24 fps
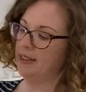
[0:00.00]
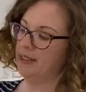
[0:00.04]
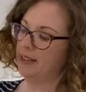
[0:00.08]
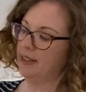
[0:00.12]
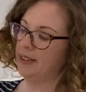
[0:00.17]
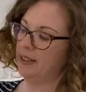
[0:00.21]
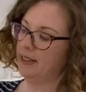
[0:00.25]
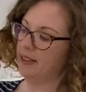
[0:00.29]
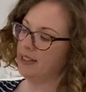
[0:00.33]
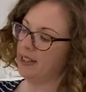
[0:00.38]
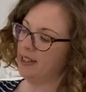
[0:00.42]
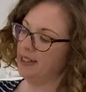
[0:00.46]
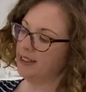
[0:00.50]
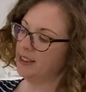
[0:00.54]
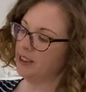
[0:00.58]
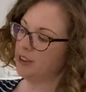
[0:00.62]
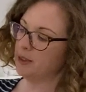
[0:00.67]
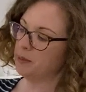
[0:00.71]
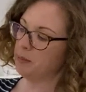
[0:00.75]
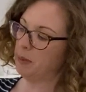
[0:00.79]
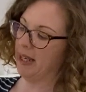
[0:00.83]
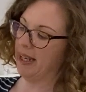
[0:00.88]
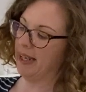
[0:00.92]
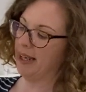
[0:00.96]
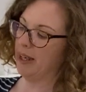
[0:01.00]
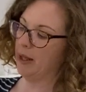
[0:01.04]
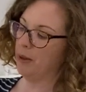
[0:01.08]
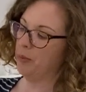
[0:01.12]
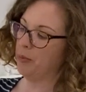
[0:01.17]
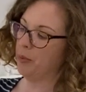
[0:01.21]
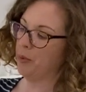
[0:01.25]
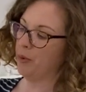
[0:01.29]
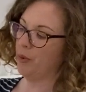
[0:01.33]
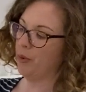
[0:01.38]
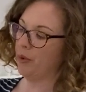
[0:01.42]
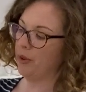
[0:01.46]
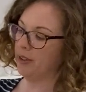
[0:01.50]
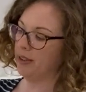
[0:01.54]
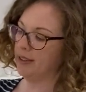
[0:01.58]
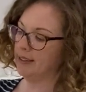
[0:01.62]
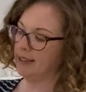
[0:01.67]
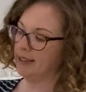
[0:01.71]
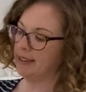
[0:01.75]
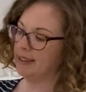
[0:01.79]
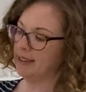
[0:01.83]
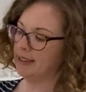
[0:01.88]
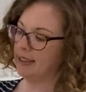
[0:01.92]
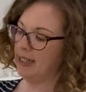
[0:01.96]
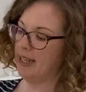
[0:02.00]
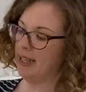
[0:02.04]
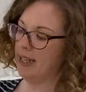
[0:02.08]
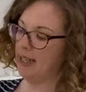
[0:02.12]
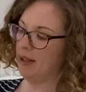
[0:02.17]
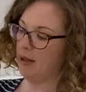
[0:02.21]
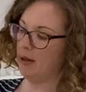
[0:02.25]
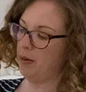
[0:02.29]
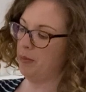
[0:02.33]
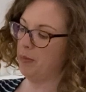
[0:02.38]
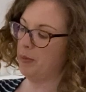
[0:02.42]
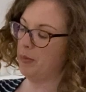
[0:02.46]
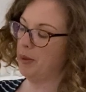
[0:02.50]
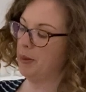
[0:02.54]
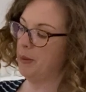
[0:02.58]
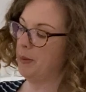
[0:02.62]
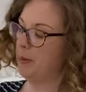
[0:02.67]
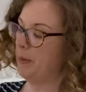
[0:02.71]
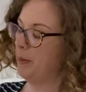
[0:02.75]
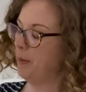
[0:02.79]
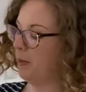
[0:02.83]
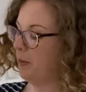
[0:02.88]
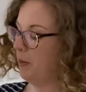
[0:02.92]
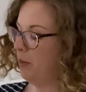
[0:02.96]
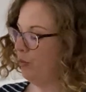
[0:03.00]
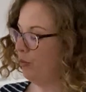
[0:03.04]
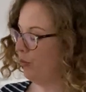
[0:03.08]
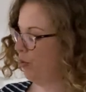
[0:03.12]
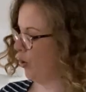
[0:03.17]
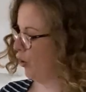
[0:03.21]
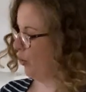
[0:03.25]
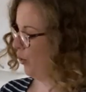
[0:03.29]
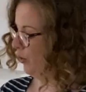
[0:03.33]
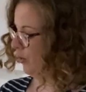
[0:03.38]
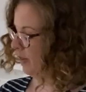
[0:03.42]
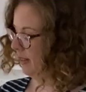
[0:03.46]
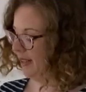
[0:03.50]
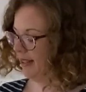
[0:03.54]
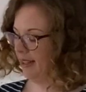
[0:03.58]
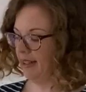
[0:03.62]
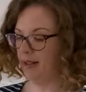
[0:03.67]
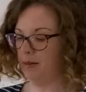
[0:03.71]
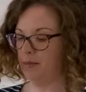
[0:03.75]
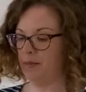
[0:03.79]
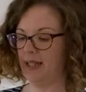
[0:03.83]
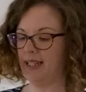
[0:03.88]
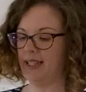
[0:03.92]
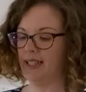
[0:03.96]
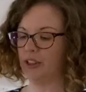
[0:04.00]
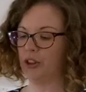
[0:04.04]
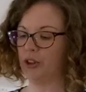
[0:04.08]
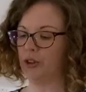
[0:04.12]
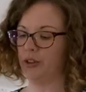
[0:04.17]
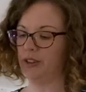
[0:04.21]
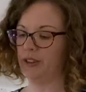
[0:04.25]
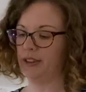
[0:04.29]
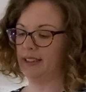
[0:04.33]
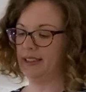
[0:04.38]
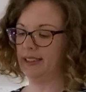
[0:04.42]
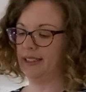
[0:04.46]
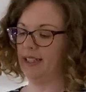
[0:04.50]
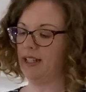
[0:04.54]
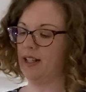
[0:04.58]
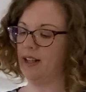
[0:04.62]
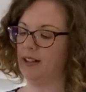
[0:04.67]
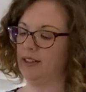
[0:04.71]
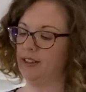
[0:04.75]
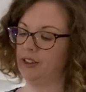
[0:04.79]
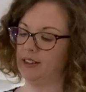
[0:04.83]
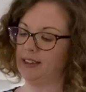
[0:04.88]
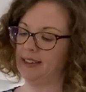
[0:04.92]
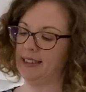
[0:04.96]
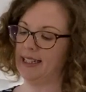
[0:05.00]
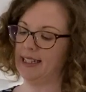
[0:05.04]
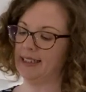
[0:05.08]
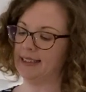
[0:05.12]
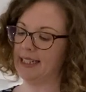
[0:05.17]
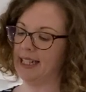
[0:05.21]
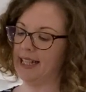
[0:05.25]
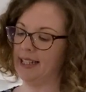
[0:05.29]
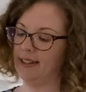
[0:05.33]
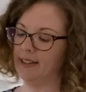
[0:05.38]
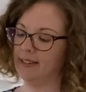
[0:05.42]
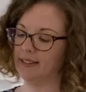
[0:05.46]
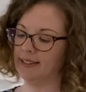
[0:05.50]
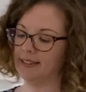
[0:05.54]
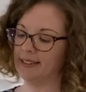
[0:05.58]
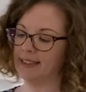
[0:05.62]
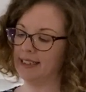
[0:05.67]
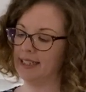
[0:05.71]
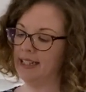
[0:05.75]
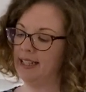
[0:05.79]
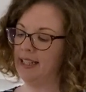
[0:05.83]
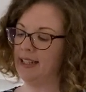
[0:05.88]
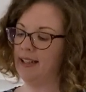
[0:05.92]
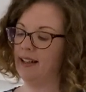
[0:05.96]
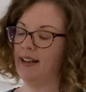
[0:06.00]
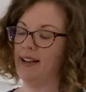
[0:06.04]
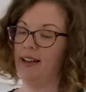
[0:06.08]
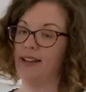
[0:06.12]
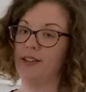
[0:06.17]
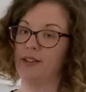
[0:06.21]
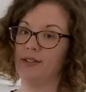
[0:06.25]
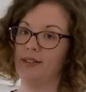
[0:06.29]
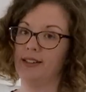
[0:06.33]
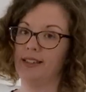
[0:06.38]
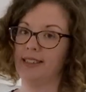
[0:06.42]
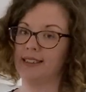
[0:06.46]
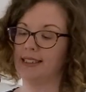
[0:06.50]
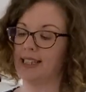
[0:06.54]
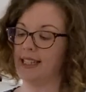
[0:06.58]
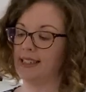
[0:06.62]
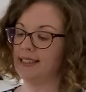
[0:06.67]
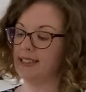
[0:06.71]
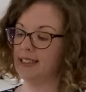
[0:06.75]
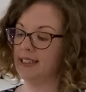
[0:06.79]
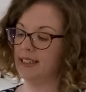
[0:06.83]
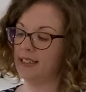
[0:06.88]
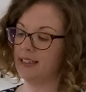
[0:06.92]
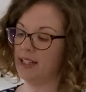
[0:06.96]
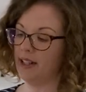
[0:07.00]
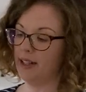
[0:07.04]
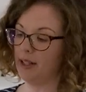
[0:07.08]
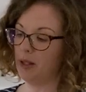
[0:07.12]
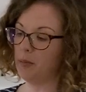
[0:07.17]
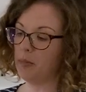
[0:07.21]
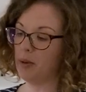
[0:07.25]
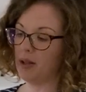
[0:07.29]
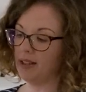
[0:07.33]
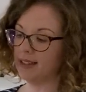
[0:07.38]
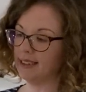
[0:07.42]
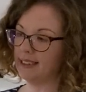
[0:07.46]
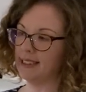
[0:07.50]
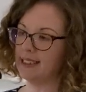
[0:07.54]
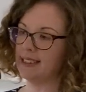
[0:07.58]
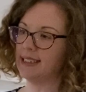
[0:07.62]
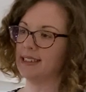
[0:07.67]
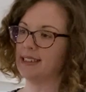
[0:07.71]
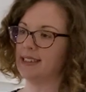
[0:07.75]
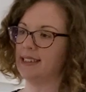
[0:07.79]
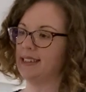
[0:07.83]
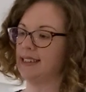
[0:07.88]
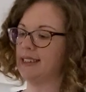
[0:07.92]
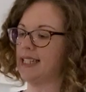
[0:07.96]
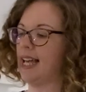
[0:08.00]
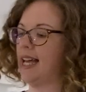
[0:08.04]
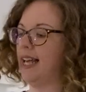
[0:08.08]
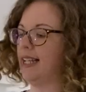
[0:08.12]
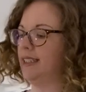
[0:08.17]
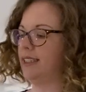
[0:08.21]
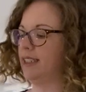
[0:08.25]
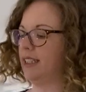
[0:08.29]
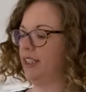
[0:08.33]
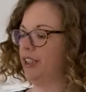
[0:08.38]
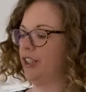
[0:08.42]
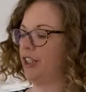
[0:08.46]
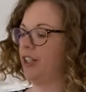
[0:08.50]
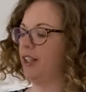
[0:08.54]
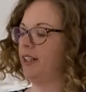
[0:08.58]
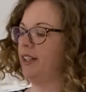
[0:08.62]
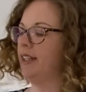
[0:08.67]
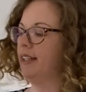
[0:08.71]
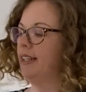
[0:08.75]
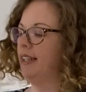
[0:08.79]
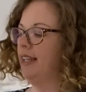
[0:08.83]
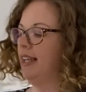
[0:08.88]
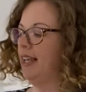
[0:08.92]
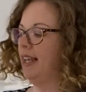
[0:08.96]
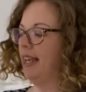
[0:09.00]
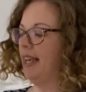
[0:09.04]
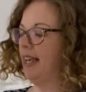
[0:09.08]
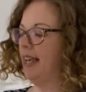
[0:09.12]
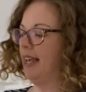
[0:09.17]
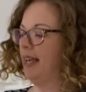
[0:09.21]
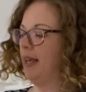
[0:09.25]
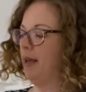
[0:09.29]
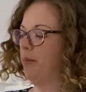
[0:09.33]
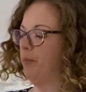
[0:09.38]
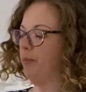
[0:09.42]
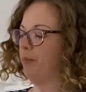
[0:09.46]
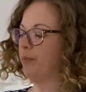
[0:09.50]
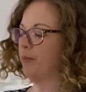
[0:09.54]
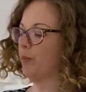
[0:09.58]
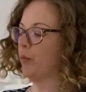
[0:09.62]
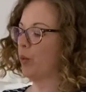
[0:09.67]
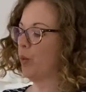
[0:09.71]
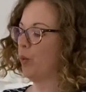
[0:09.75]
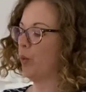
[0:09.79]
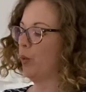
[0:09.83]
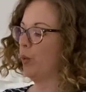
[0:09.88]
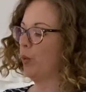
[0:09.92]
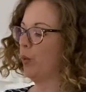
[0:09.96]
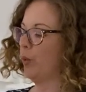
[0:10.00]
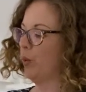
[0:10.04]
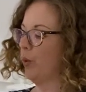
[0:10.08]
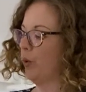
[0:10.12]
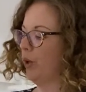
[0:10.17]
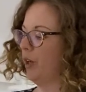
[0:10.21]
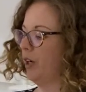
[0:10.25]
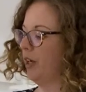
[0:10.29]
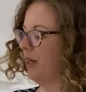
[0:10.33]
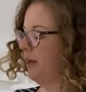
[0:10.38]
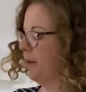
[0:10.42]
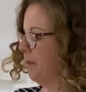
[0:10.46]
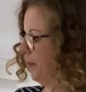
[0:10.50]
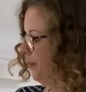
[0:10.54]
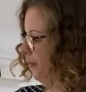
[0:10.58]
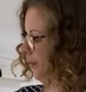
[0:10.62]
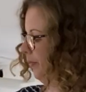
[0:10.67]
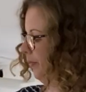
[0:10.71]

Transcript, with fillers: So the ties just play an important um, role in making sure that the yarn doesn't get tangled, either in this case in the dyeing process, because it's a hand-dyed yarn, um, or